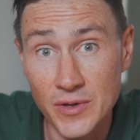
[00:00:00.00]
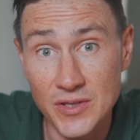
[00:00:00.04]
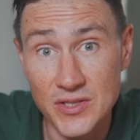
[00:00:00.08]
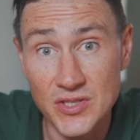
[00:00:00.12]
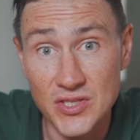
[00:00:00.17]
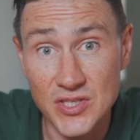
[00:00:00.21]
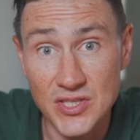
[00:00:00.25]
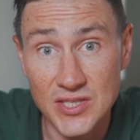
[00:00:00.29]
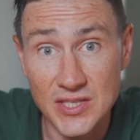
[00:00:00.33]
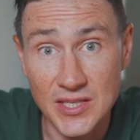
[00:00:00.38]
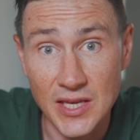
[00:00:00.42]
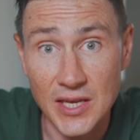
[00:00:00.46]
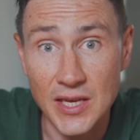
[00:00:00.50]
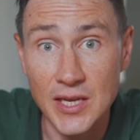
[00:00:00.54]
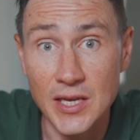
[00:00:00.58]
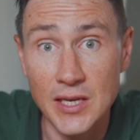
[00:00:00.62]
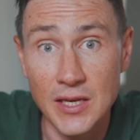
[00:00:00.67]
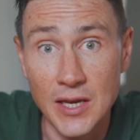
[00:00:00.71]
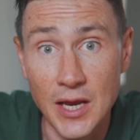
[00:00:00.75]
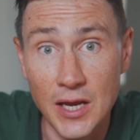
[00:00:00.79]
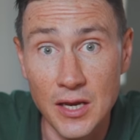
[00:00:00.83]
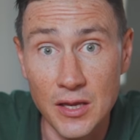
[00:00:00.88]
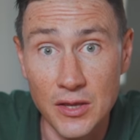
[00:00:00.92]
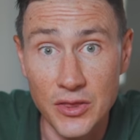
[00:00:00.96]
has
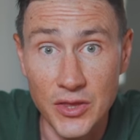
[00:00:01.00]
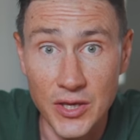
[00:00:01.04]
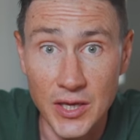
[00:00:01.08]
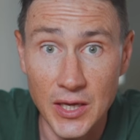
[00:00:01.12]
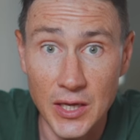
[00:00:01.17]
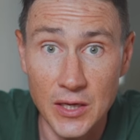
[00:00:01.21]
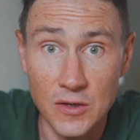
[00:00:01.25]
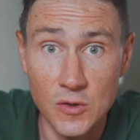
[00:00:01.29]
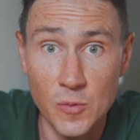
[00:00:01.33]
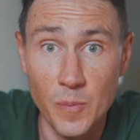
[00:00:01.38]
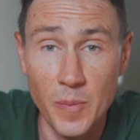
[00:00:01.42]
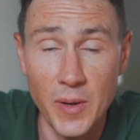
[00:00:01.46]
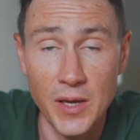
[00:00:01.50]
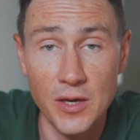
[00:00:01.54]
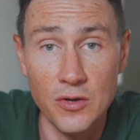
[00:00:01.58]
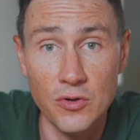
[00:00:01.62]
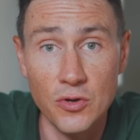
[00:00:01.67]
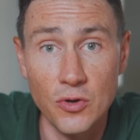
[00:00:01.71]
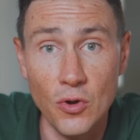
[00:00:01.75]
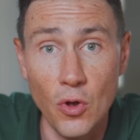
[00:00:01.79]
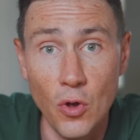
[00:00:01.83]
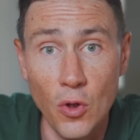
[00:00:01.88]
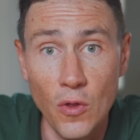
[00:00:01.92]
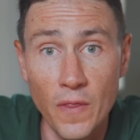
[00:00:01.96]
seen anything
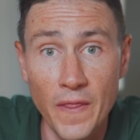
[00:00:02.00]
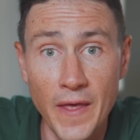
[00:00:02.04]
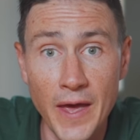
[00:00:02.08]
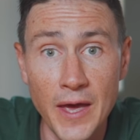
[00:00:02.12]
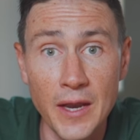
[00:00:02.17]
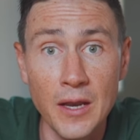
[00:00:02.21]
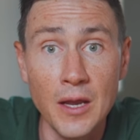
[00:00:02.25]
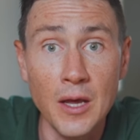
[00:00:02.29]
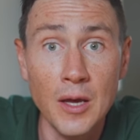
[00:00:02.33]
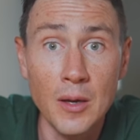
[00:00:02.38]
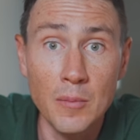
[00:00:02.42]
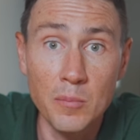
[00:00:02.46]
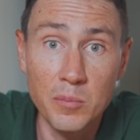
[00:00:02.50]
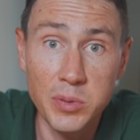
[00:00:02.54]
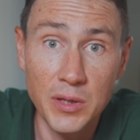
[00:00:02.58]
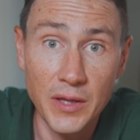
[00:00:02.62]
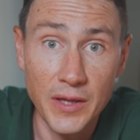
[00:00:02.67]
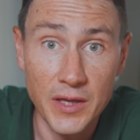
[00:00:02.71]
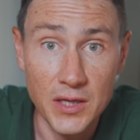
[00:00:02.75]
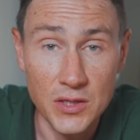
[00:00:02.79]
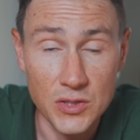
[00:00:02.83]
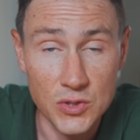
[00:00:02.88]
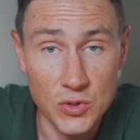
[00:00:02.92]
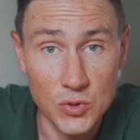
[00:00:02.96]
independent on that,
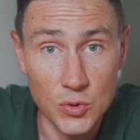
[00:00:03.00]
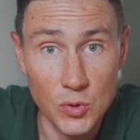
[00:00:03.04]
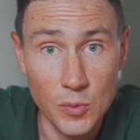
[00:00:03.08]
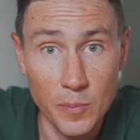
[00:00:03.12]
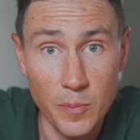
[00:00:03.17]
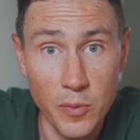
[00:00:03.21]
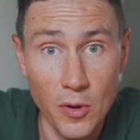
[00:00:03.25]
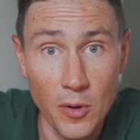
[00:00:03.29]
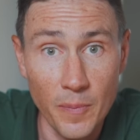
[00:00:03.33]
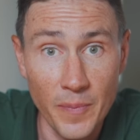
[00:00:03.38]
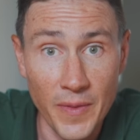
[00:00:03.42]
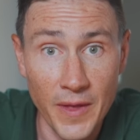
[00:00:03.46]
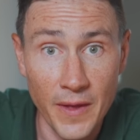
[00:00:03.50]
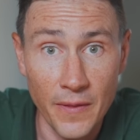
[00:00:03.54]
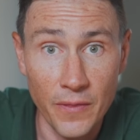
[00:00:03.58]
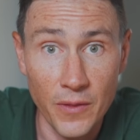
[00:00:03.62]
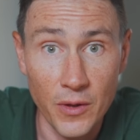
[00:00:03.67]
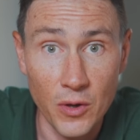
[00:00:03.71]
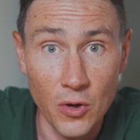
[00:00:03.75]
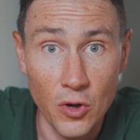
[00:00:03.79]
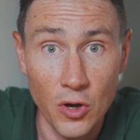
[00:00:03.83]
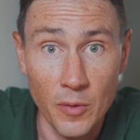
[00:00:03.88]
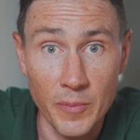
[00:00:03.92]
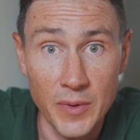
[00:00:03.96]
please do pop that in the
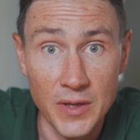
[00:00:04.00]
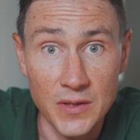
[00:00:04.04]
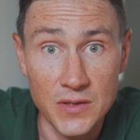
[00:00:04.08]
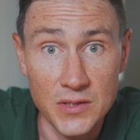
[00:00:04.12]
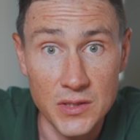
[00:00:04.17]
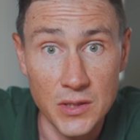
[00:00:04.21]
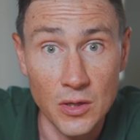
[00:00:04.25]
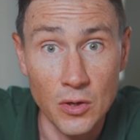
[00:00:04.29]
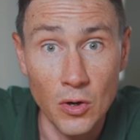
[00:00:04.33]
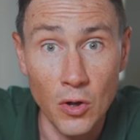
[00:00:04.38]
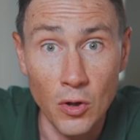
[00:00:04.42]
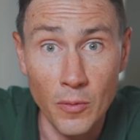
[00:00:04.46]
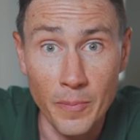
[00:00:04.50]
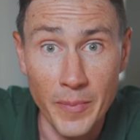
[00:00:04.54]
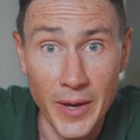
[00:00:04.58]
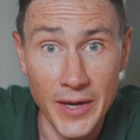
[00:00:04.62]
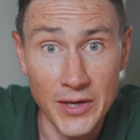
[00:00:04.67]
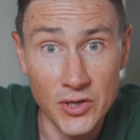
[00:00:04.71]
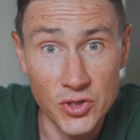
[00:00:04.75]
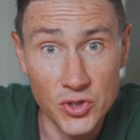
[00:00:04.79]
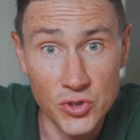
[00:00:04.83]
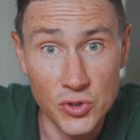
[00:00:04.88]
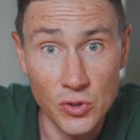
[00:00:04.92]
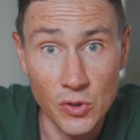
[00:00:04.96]
comments and I'll
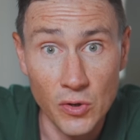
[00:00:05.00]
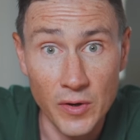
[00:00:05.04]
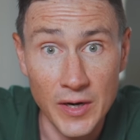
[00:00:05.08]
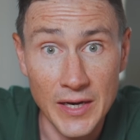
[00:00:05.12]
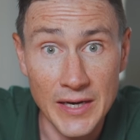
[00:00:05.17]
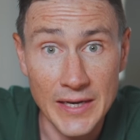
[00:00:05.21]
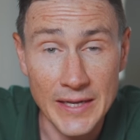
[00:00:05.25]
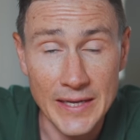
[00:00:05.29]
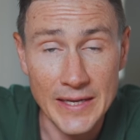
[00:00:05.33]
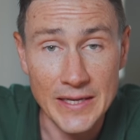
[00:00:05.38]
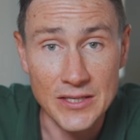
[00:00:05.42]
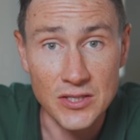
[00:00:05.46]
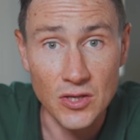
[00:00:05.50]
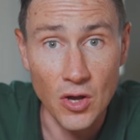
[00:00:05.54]
make sure it is